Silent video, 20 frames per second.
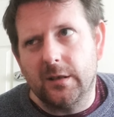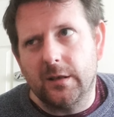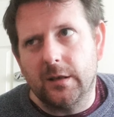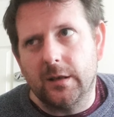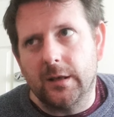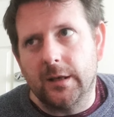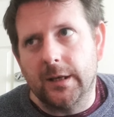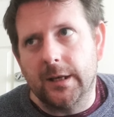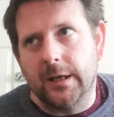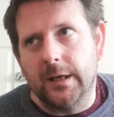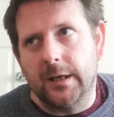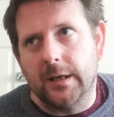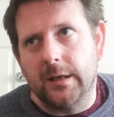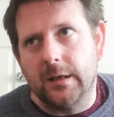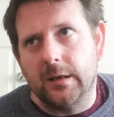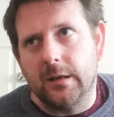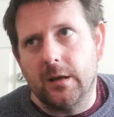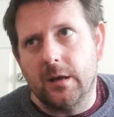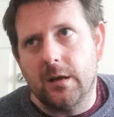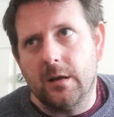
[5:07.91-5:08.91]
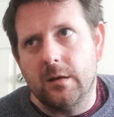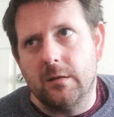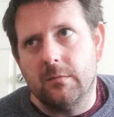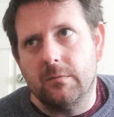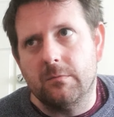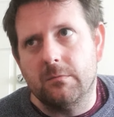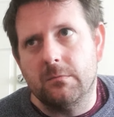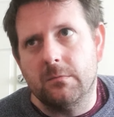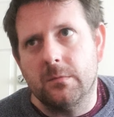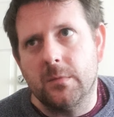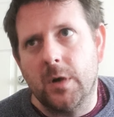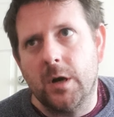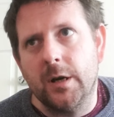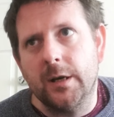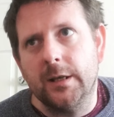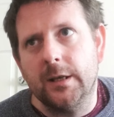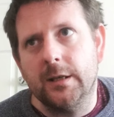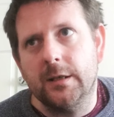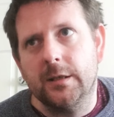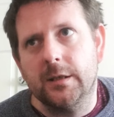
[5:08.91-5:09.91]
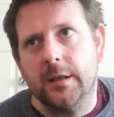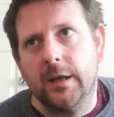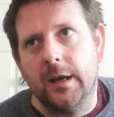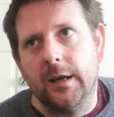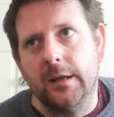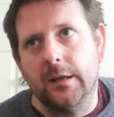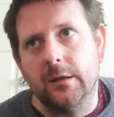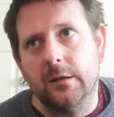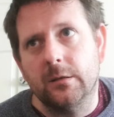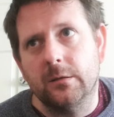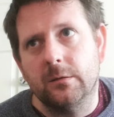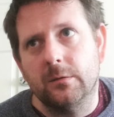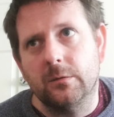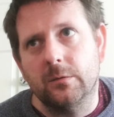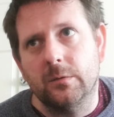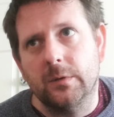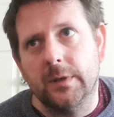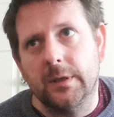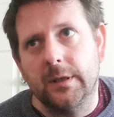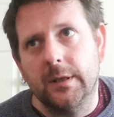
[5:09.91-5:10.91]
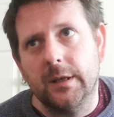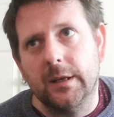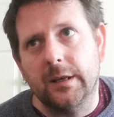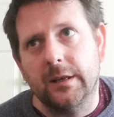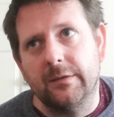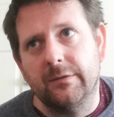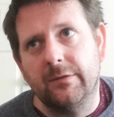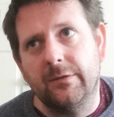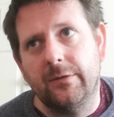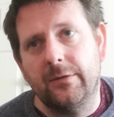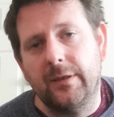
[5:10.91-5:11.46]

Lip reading: a minor scale with a